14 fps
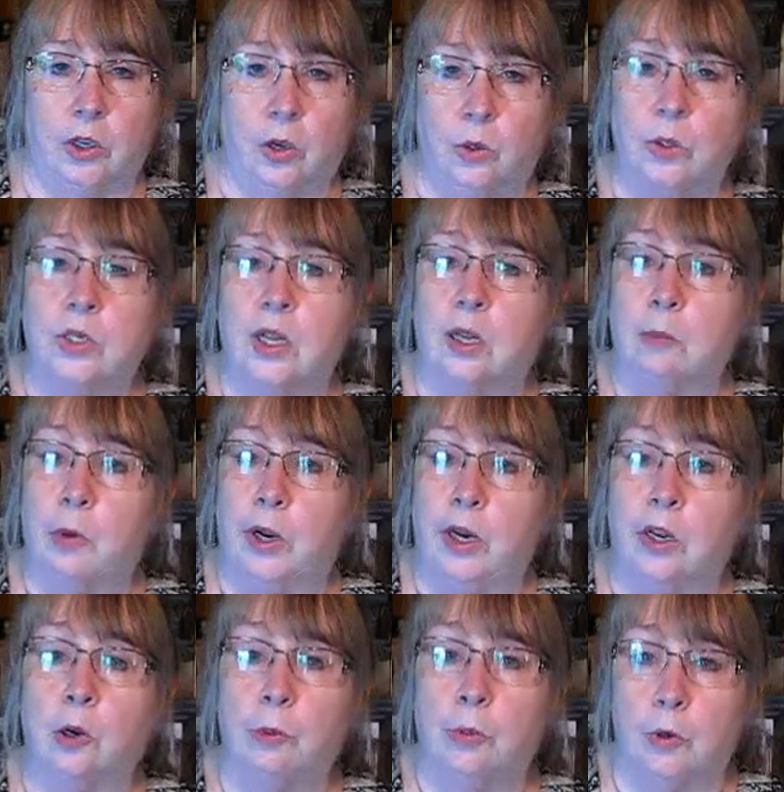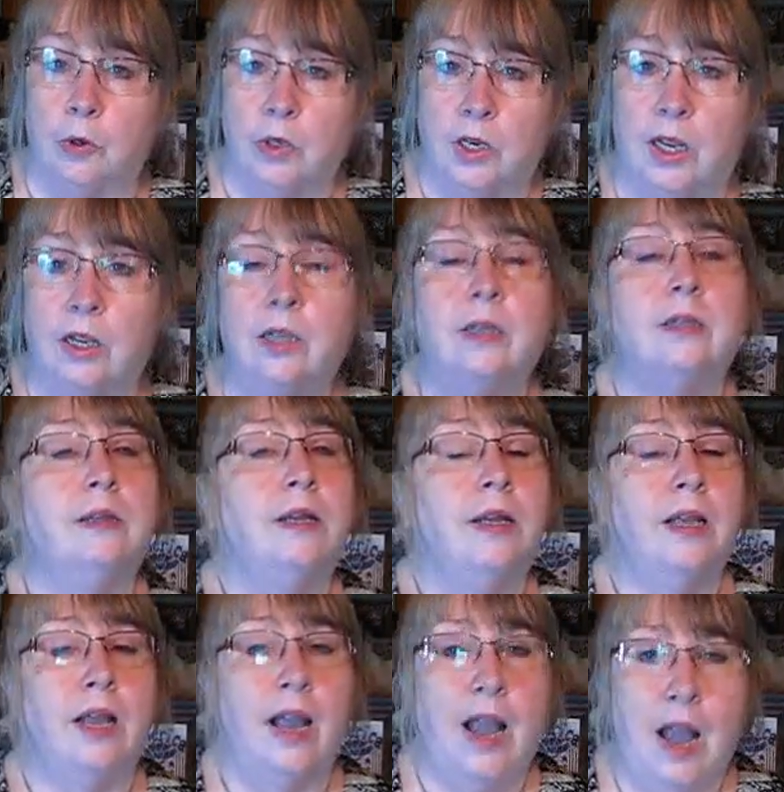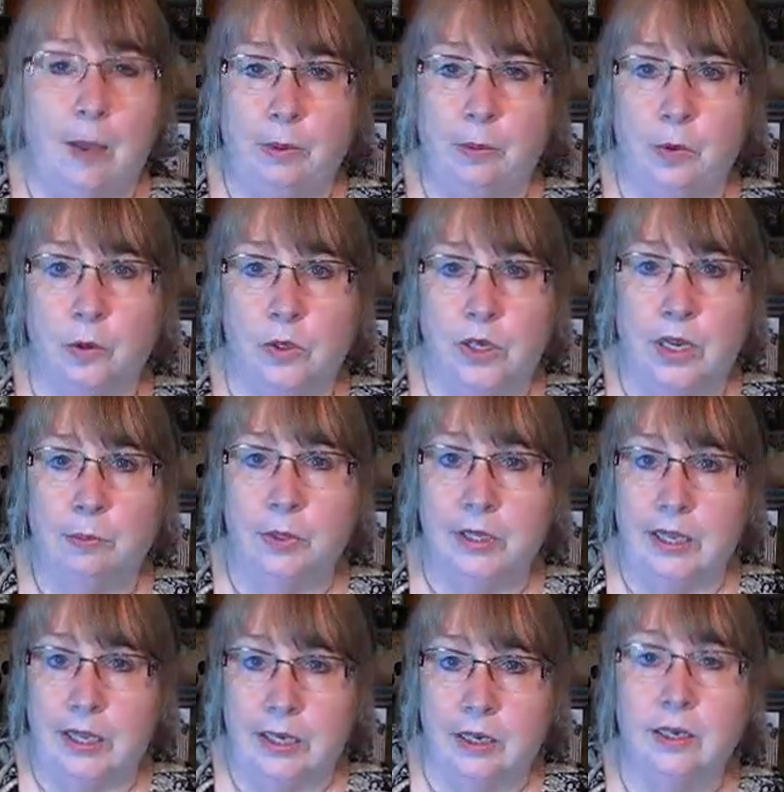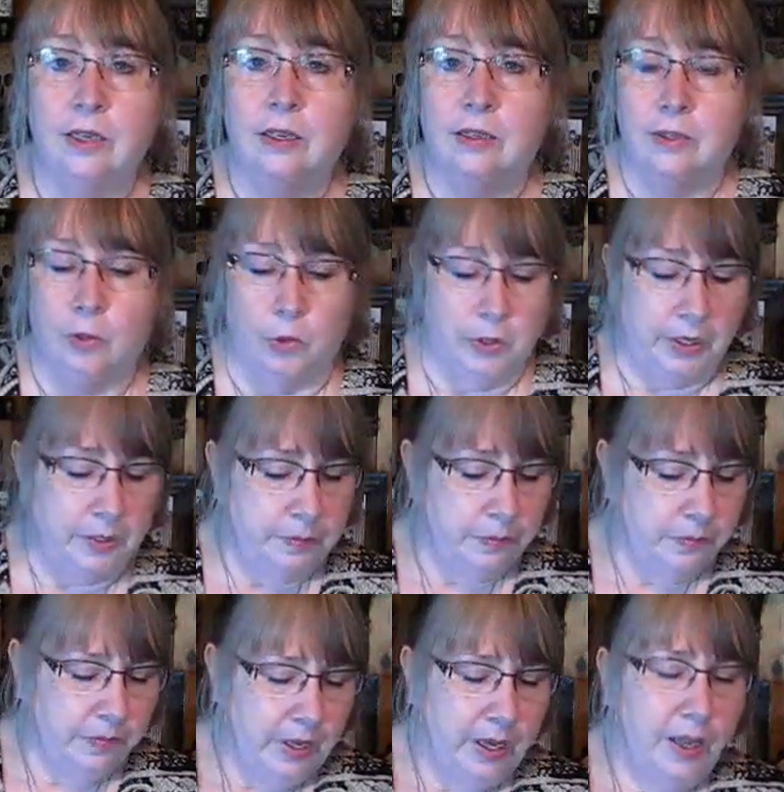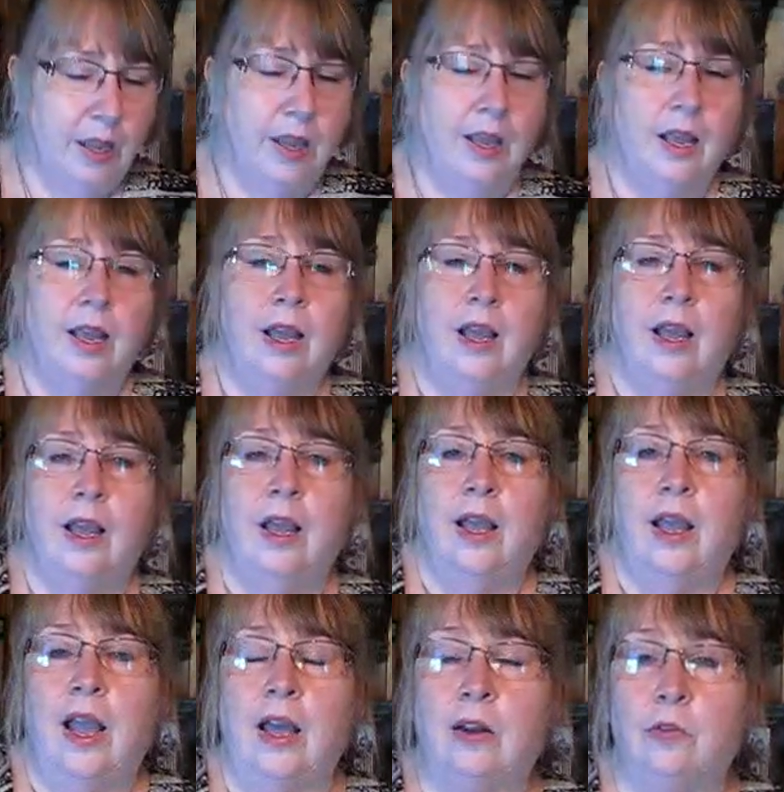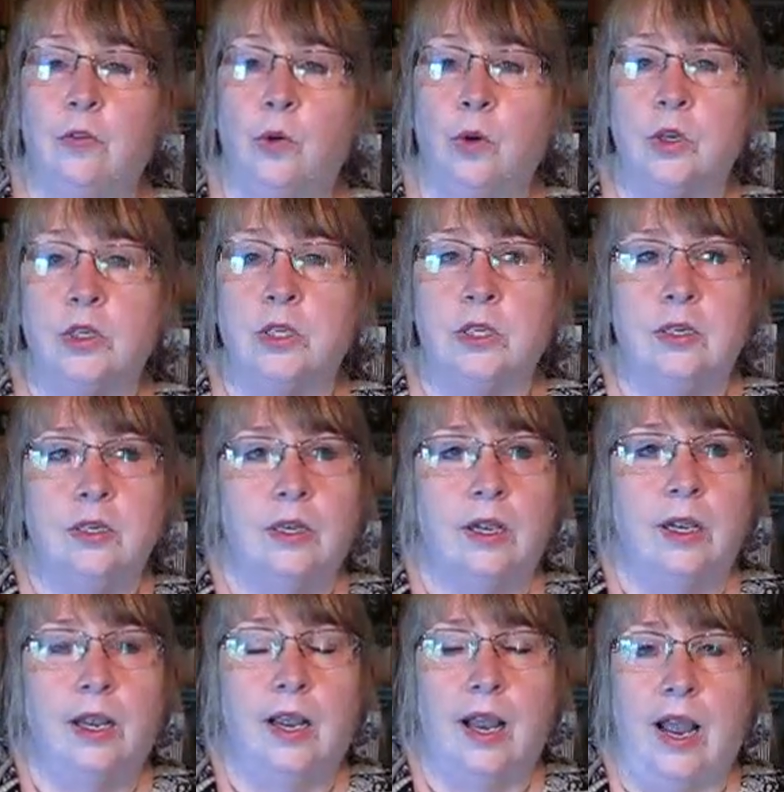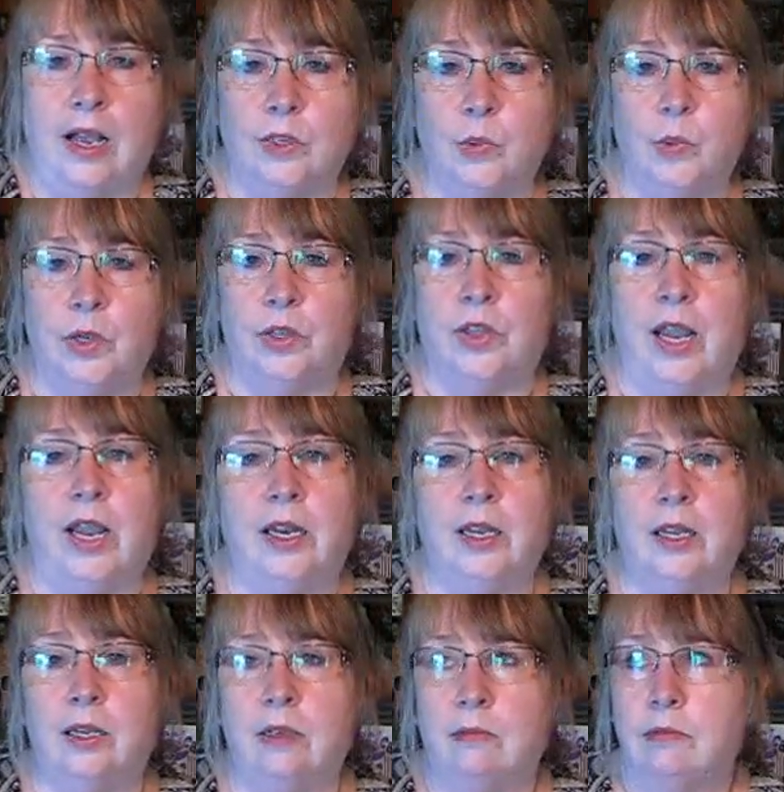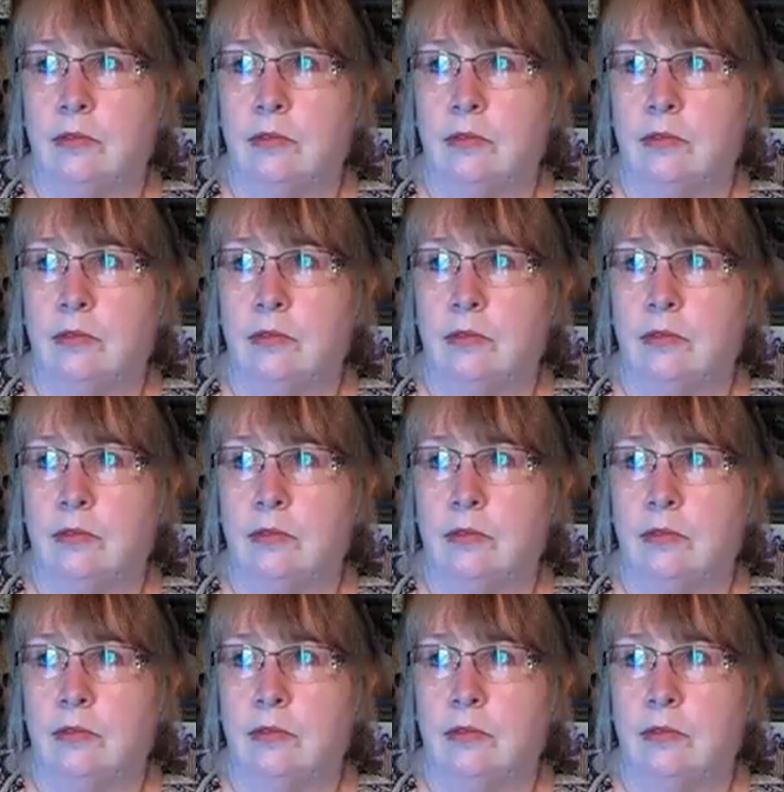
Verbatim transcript: coast celebrating her birthday. Happy birthday, belated. Lori. And of course, as with any